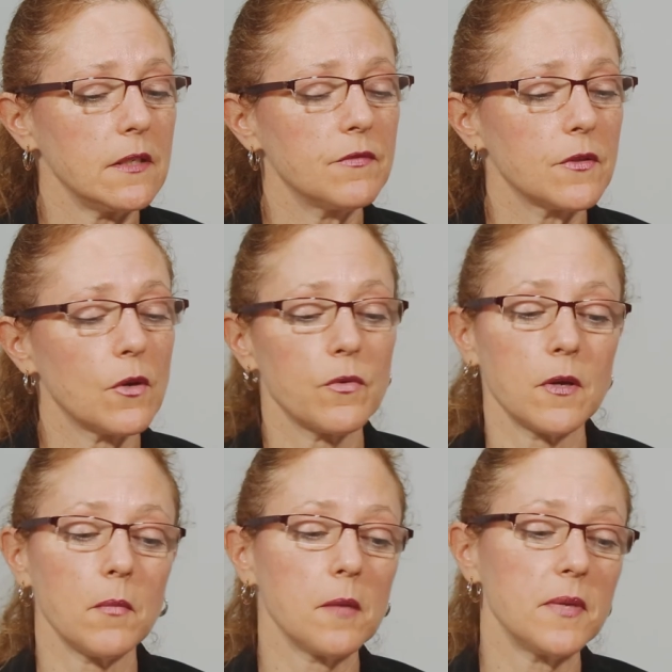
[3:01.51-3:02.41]
even though
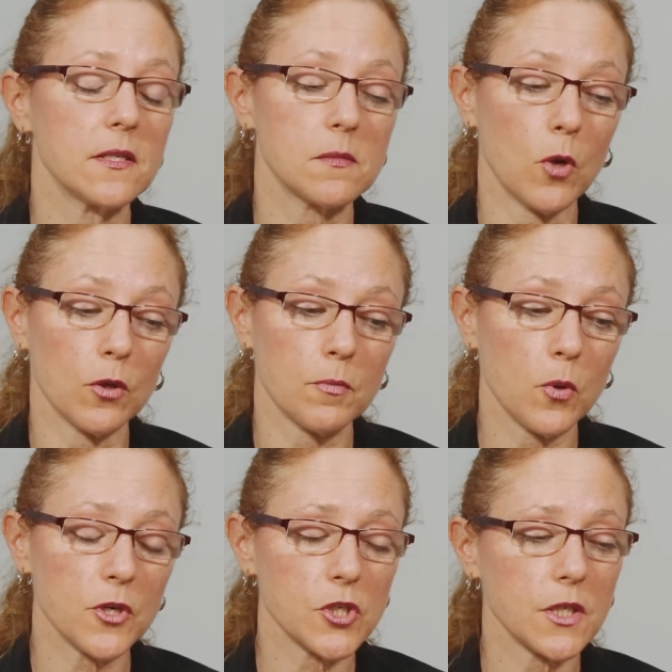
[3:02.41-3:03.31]
they might be smaller
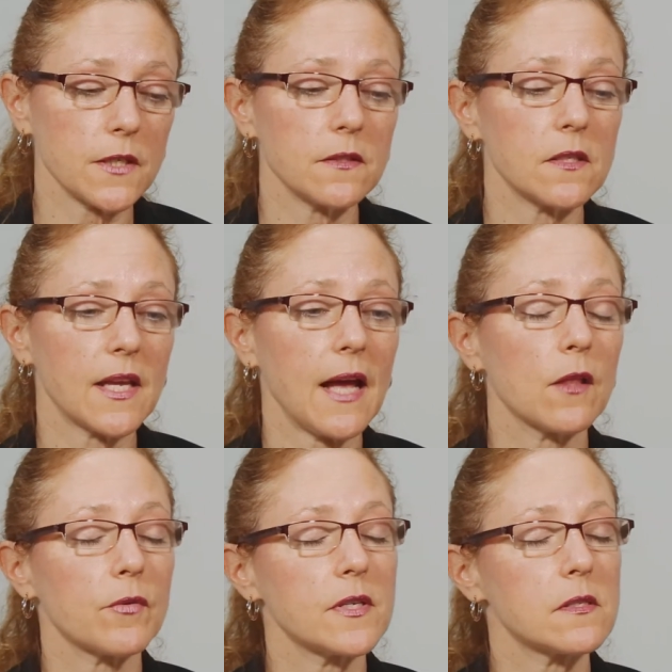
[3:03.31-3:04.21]
portions, the
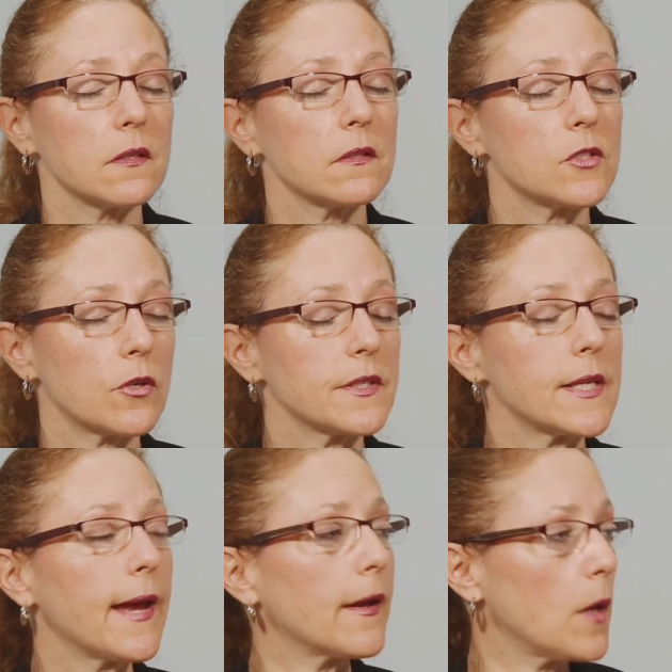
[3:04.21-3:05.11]
calories can start
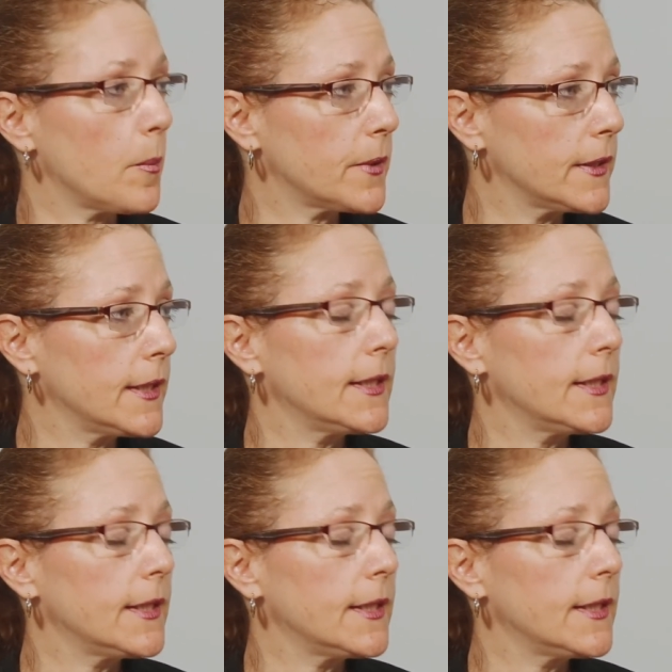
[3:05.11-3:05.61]
to add up.